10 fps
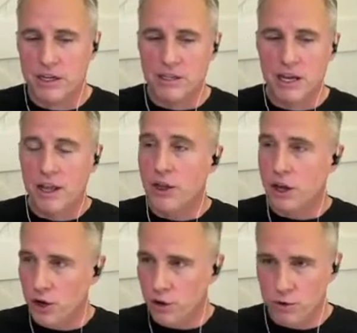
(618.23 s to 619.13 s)
Is
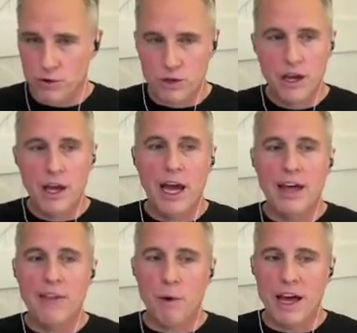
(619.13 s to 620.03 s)
the news
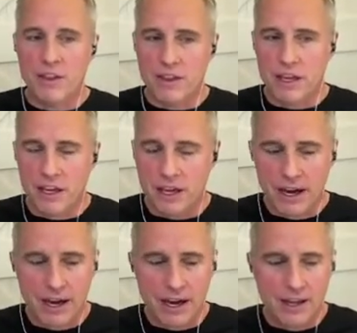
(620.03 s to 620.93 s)
and the way that
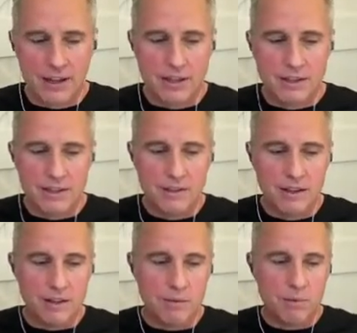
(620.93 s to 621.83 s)
the, uh,
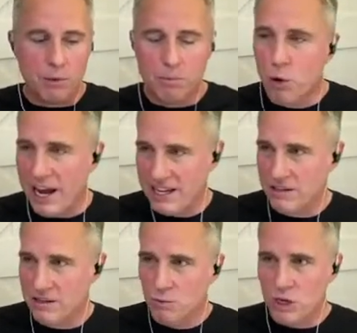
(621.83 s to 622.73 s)
the the the
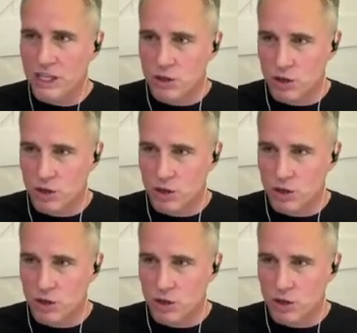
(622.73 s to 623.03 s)
press really